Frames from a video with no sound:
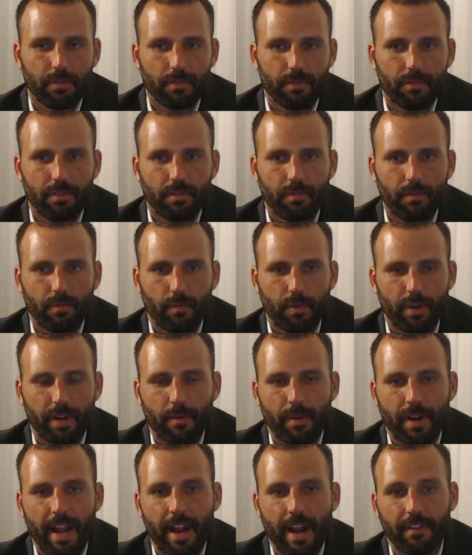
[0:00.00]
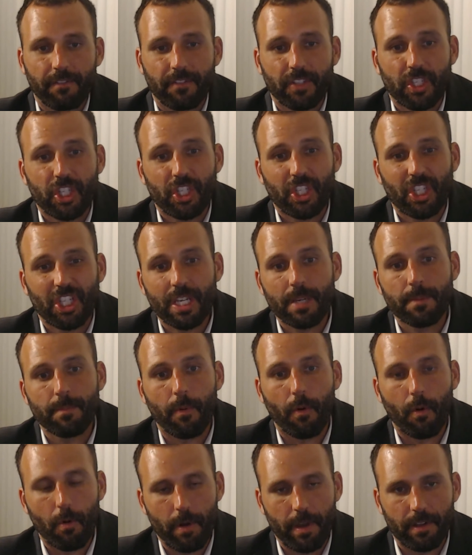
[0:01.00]
going to run out of cheap
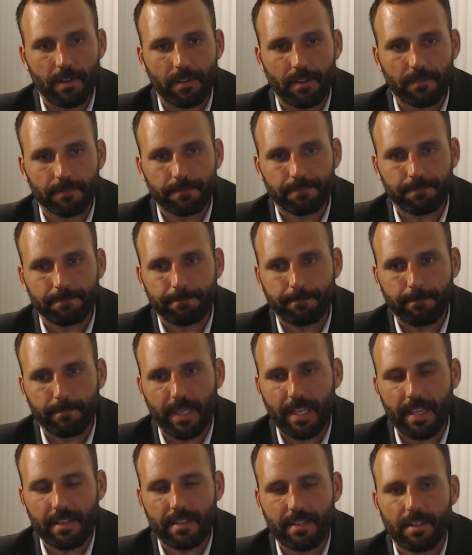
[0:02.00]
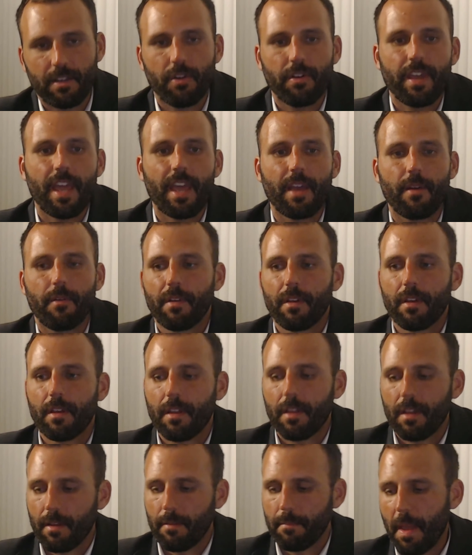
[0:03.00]
oil. Because, okay,
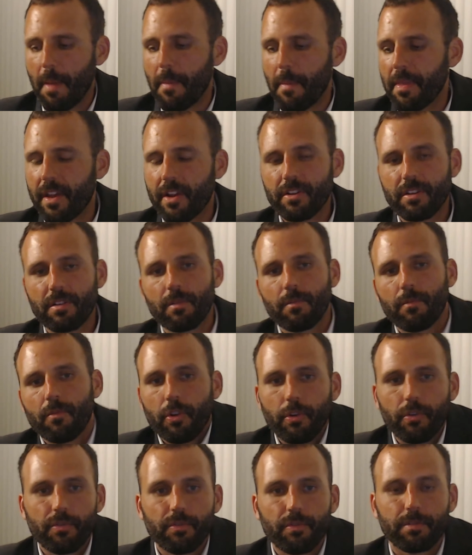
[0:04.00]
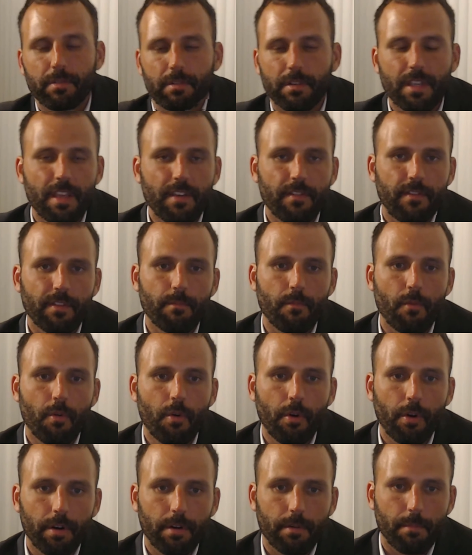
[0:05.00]
maybe there's a new, even
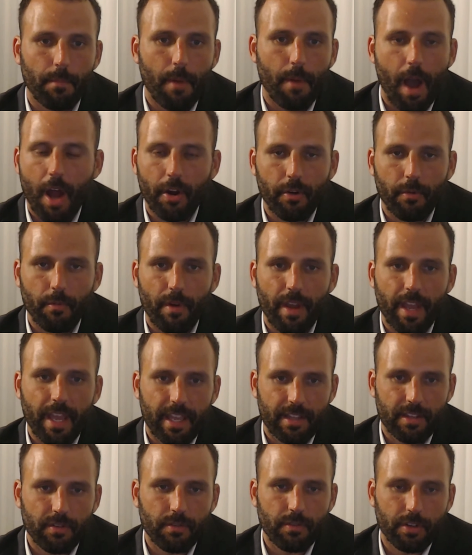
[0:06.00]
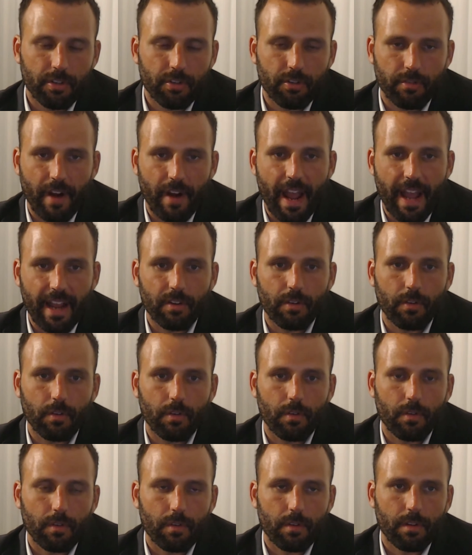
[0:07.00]
more modern way to extract
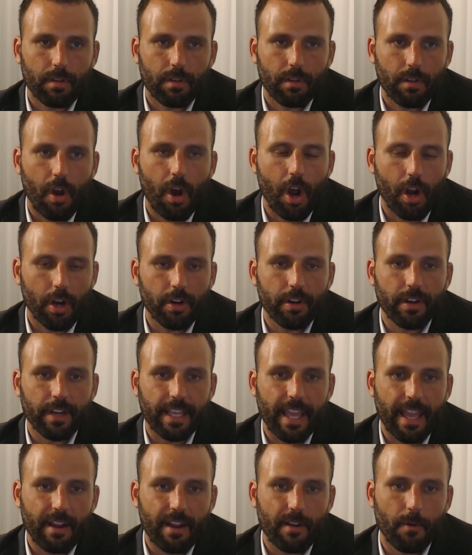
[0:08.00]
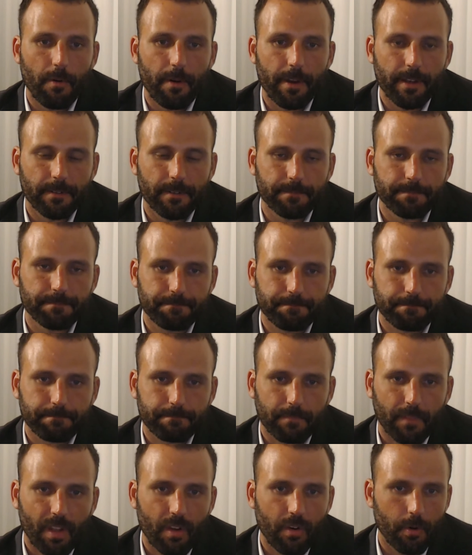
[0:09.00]
harder to get oil,
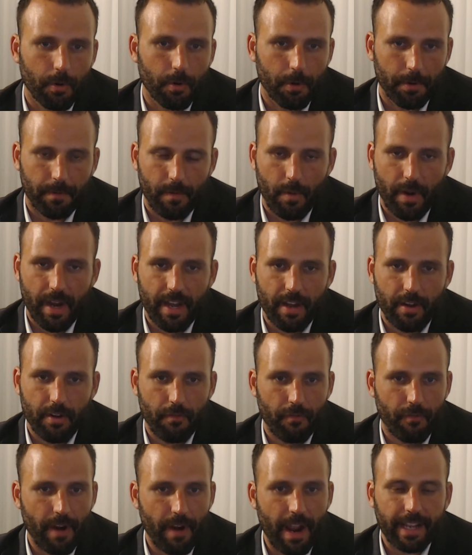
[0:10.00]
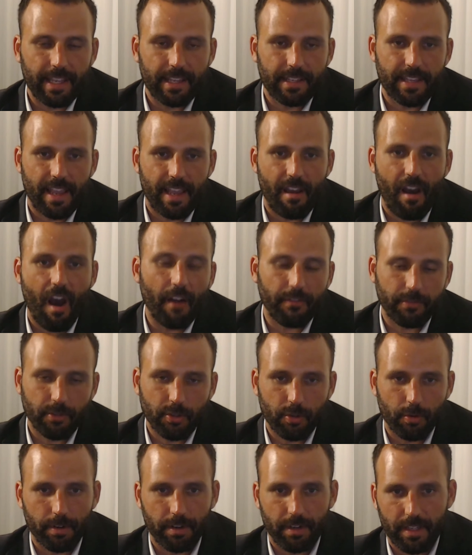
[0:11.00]
or a way to do fracking, say,
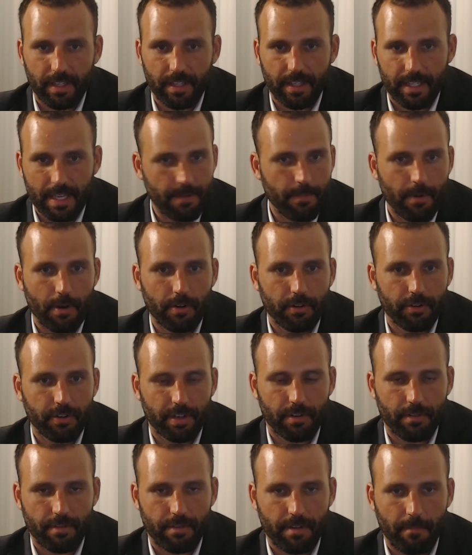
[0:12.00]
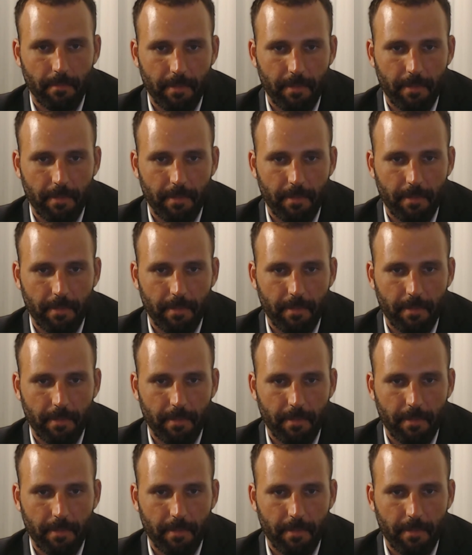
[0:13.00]
offshore in the deep ocean or something.